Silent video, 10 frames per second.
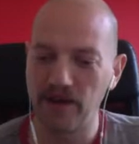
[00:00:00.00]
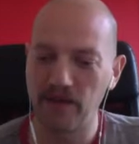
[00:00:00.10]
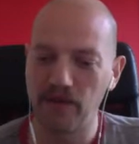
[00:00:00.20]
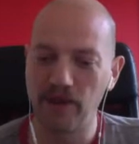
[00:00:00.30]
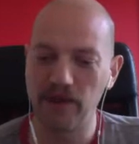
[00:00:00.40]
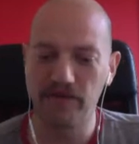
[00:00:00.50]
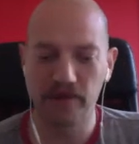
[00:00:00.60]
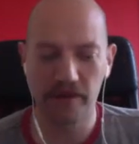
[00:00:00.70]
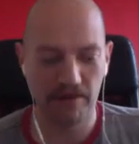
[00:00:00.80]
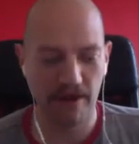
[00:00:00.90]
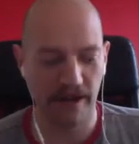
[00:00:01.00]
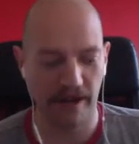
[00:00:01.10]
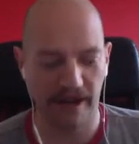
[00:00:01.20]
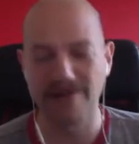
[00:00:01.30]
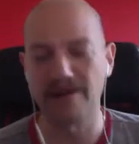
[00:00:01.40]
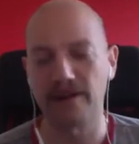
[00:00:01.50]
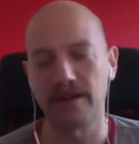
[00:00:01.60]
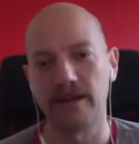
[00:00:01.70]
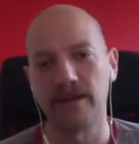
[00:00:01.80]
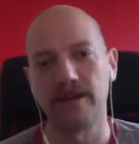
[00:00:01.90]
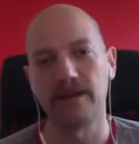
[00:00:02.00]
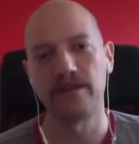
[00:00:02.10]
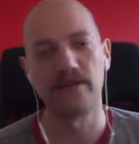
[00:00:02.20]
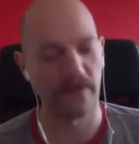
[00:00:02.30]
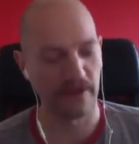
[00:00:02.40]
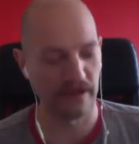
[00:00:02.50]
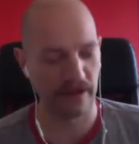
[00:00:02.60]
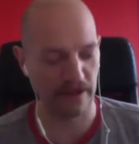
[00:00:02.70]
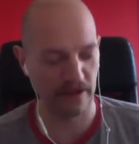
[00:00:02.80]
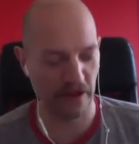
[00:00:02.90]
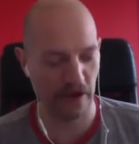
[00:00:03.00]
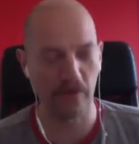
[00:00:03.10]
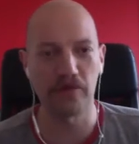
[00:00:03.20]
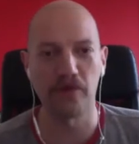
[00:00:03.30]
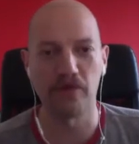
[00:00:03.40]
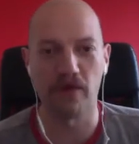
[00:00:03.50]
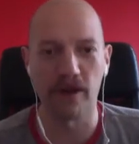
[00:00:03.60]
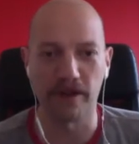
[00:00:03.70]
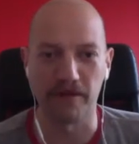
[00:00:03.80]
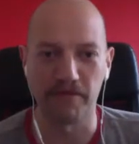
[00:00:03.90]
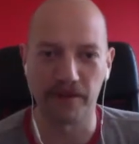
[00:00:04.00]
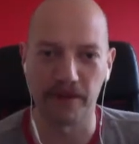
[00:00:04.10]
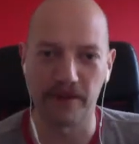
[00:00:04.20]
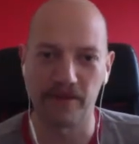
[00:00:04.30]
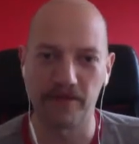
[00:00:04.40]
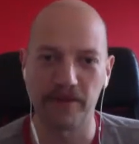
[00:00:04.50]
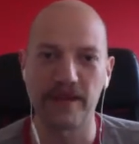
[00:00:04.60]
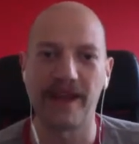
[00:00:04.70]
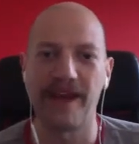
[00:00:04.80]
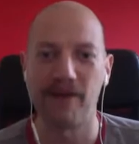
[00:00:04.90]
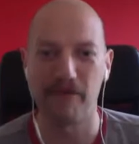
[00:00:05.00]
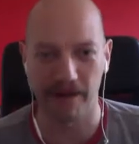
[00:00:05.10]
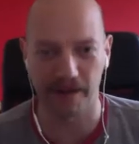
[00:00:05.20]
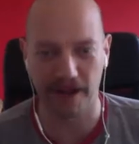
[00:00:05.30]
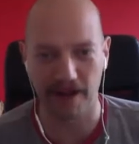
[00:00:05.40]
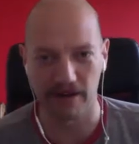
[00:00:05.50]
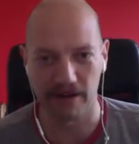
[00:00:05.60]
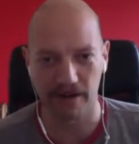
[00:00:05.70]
when I'm frustrated at a character, it shows good writing because I obviously care about the character.